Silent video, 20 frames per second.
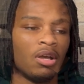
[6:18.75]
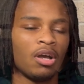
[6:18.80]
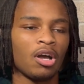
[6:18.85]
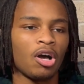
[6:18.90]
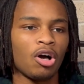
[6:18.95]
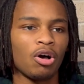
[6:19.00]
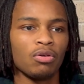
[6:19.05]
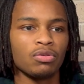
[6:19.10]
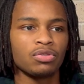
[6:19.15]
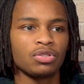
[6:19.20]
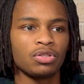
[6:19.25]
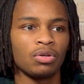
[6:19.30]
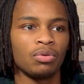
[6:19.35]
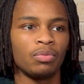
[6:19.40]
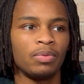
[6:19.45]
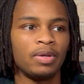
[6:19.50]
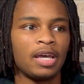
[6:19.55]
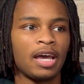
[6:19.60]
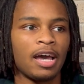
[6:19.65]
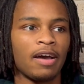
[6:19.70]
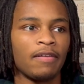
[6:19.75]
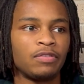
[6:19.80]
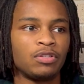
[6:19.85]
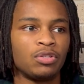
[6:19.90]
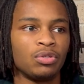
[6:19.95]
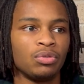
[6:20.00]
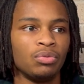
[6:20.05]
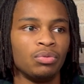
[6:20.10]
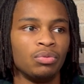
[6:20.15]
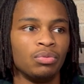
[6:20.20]
Also, we have
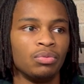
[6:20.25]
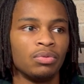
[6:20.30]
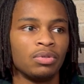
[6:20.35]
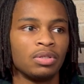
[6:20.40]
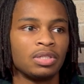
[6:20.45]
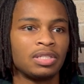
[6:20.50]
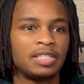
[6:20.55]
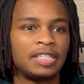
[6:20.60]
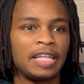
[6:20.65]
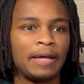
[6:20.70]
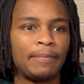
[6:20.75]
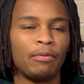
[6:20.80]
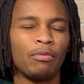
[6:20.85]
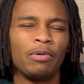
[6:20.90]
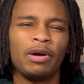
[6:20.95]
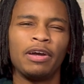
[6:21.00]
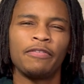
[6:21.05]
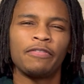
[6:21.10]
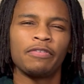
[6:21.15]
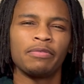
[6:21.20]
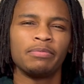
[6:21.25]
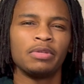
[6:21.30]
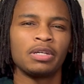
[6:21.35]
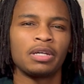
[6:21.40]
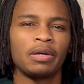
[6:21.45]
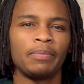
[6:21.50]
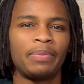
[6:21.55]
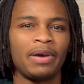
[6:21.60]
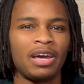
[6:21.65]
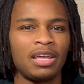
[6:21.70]
to step away from the
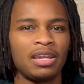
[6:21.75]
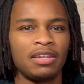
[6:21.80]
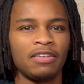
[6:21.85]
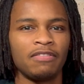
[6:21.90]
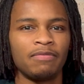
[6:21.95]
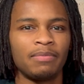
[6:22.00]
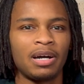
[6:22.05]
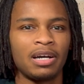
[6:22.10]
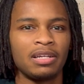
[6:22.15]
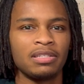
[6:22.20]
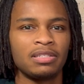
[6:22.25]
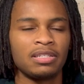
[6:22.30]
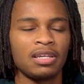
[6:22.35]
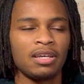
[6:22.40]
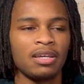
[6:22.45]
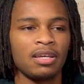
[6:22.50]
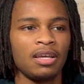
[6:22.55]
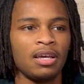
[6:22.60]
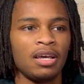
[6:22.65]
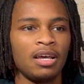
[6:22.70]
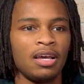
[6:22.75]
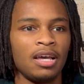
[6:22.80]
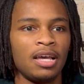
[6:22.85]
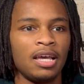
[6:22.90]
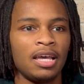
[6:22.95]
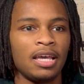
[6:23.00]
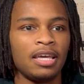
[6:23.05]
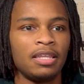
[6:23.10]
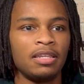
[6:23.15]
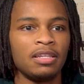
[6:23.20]
competitive mindset
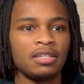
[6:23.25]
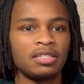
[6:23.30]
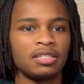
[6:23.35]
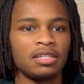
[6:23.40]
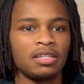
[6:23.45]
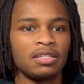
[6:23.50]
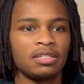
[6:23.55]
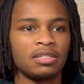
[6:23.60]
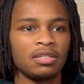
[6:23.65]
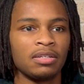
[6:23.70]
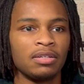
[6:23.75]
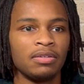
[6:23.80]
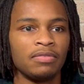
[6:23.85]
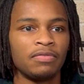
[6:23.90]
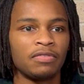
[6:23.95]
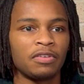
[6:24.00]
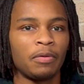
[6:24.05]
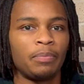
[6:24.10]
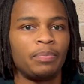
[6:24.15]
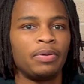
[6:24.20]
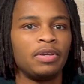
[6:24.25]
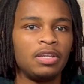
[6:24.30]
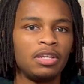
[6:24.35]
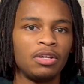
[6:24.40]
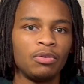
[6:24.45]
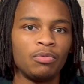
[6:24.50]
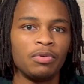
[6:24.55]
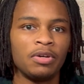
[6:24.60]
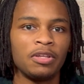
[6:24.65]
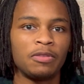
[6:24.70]
in the sense of
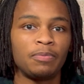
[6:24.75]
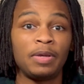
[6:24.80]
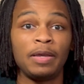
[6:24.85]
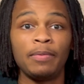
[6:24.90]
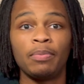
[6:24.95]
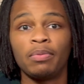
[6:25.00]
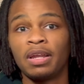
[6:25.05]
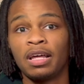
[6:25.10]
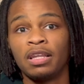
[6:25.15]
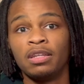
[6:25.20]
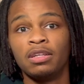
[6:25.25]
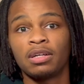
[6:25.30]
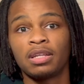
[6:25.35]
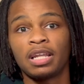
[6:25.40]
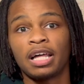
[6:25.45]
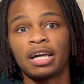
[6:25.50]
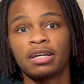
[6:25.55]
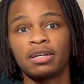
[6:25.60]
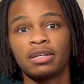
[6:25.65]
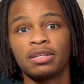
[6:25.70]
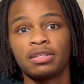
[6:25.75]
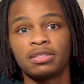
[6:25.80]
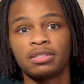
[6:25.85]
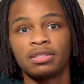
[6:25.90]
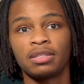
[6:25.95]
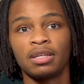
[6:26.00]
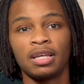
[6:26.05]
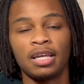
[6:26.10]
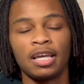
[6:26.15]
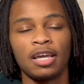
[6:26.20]
competing with people that look like us.
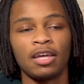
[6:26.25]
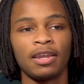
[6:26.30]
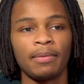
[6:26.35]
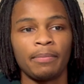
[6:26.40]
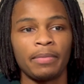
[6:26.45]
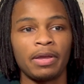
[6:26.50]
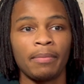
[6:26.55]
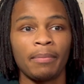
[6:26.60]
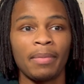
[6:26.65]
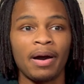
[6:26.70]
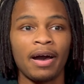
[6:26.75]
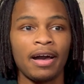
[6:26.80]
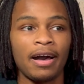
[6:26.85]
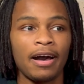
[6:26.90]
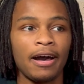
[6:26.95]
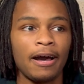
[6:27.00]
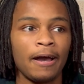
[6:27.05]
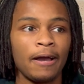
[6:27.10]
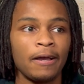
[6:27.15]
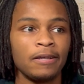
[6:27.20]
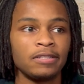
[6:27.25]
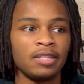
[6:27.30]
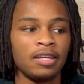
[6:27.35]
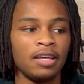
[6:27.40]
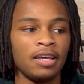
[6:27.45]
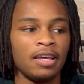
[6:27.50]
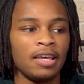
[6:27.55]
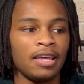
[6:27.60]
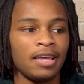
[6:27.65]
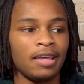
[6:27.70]
And in my eyes,
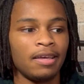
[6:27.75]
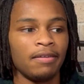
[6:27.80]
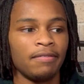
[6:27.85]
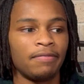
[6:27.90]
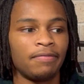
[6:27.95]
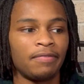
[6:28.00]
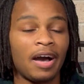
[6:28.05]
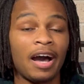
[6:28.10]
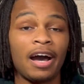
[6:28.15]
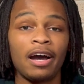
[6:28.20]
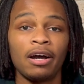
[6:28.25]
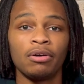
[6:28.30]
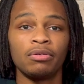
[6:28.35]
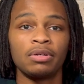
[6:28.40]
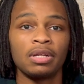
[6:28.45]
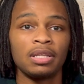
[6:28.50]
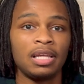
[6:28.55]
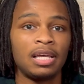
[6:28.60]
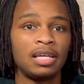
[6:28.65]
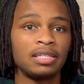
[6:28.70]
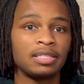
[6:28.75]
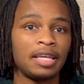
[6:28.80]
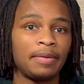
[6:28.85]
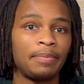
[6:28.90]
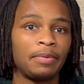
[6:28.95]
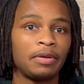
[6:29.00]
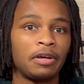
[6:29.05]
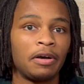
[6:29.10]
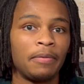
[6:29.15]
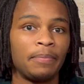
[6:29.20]
if I own a
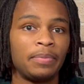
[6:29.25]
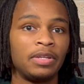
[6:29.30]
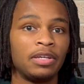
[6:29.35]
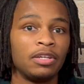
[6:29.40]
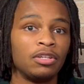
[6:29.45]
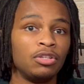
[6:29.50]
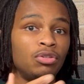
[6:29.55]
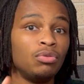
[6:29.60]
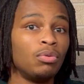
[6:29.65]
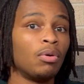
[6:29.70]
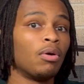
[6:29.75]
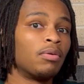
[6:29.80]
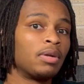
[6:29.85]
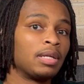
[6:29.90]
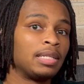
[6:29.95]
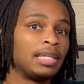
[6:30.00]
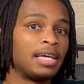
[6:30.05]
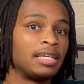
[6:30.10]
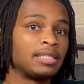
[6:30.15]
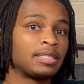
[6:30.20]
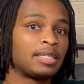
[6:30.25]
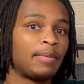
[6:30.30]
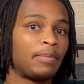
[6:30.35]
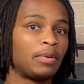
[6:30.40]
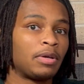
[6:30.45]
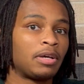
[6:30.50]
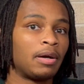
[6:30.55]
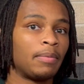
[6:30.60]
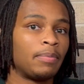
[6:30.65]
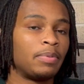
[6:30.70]
landscaping company and you own a landscaping
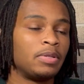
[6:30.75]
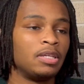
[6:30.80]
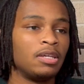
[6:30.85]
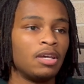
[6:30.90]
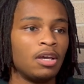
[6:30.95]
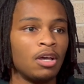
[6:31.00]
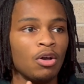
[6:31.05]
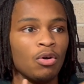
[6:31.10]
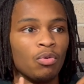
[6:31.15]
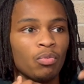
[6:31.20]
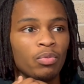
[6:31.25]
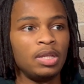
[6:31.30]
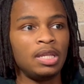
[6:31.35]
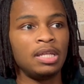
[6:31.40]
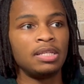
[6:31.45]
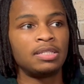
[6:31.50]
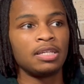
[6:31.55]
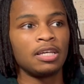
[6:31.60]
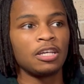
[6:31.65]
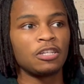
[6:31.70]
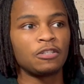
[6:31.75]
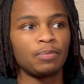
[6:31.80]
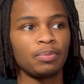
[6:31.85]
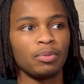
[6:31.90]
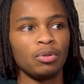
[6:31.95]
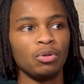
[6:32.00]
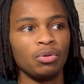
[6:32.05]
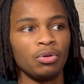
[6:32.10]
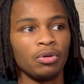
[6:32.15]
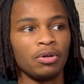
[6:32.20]
company, we need to
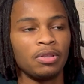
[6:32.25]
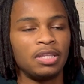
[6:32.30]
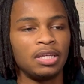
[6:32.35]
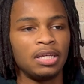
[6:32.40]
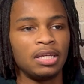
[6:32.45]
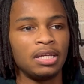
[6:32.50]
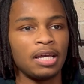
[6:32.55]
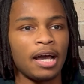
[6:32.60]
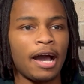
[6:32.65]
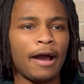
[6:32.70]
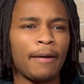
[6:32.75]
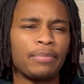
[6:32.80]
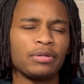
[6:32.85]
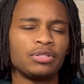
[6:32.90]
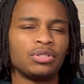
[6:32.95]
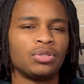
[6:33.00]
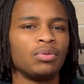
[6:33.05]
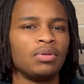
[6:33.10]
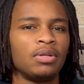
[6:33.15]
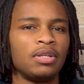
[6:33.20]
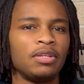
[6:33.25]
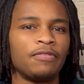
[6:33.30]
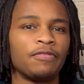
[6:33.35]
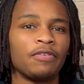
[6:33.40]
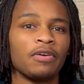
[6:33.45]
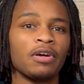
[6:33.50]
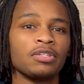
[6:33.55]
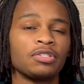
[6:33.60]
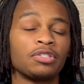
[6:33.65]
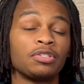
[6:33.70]
explore the opportunity for
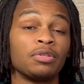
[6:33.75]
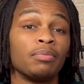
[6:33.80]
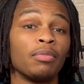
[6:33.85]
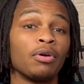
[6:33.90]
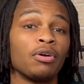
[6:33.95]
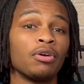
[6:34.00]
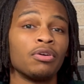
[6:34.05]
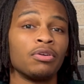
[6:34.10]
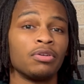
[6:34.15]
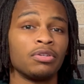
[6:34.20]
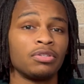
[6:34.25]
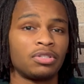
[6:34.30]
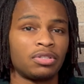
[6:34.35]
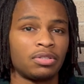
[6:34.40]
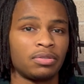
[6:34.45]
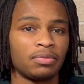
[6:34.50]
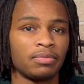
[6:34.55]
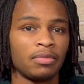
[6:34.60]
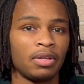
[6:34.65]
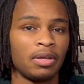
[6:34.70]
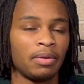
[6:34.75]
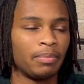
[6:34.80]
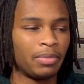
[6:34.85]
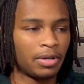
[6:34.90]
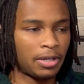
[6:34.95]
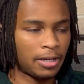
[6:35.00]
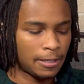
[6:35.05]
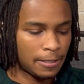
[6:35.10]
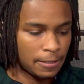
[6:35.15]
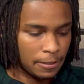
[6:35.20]
us to merge,
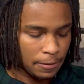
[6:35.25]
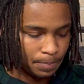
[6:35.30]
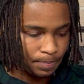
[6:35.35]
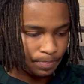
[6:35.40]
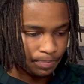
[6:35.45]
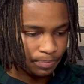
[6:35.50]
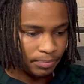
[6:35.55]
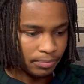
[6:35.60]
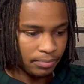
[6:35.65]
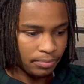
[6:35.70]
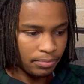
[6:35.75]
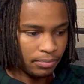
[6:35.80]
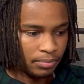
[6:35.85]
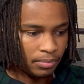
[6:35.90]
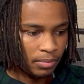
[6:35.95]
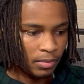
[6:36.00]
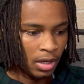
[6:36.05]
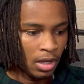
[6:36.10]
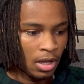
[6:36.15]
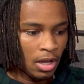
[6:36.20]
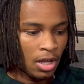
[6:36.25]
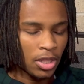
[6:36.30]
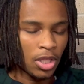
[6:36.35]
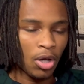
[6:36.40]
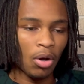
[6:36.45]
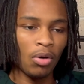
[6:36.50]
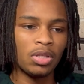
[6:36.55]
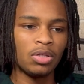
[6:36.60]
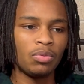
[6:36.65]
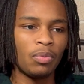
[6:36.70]
because the
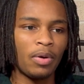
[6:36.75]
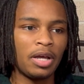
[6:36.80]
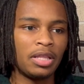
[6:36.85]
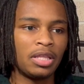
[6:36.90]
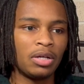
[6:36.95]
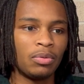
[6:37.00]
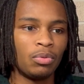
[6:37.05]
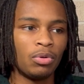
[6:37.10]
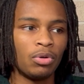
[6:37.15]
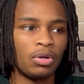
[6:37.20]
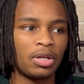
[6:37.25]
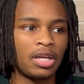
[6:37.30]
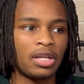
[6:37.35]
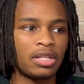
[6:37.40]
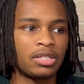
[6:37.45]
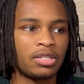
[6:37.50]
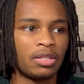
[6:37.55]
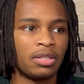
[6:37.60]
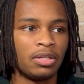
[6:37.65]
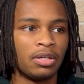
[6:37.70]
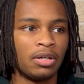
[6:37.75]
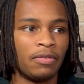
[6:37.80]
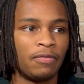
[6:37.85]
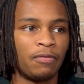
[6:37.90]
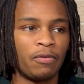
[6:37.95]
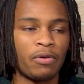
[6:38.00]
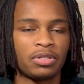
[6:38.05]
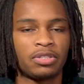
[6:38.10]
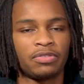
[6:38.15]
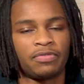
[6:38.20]
only way that we'll get to the
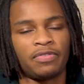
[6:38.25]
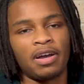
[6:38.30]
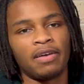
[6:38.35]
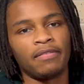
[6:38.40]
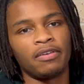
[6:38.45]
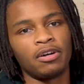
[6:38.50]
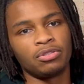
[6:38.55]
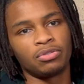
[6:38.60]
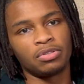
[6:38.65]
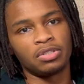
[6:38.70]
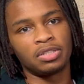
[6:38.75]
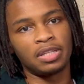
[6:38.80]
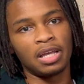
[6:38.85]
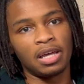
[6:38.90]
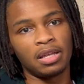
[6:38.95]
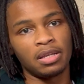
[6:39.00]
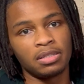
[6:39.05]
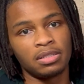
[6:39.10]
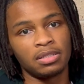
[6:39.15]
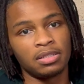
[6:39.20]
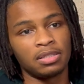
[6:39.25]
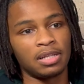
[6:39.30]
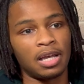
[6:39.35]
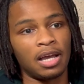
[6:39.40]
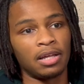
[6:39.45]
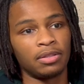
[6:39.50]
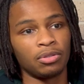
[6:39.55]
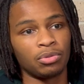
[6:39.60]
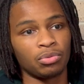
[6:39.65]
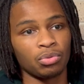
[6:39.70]
Fortune 500 status is
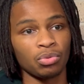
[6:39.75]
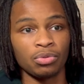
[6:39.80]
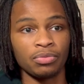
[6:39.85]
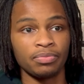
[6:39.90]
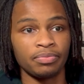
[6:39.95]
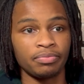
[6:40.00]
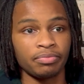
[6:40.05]
either through